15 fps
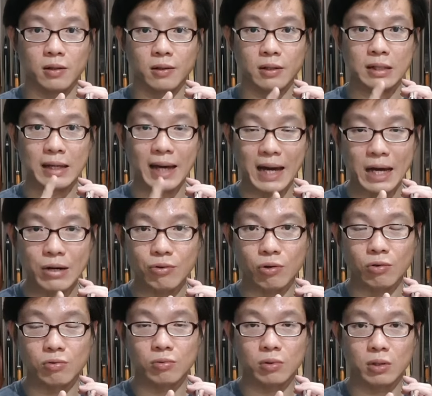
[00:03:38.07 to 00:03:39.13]
the
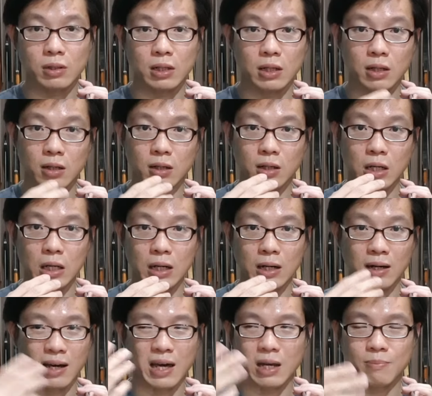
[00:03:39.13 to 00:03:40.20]
arrow
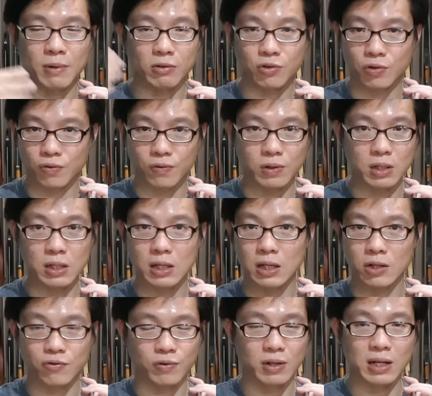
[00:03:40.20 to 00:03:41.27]
at about
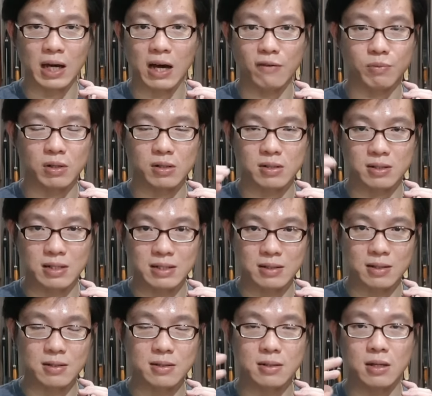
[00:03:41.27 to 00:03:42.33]
3.5 meters
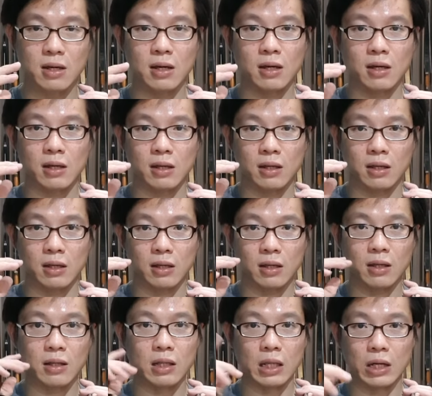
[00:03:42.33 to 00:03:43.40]
distance,
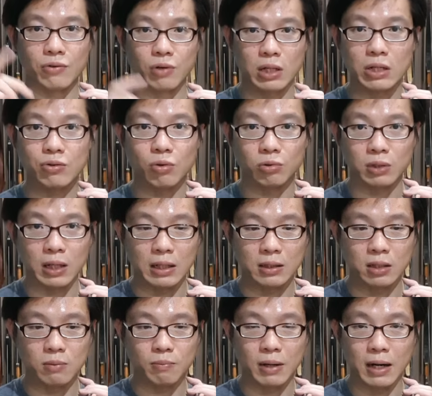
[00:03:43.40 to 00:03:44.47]
it already
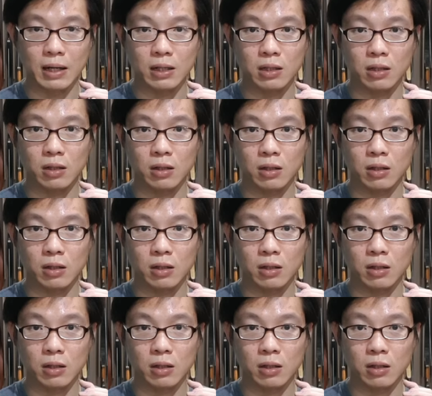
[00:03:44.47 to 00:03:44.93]
rotated by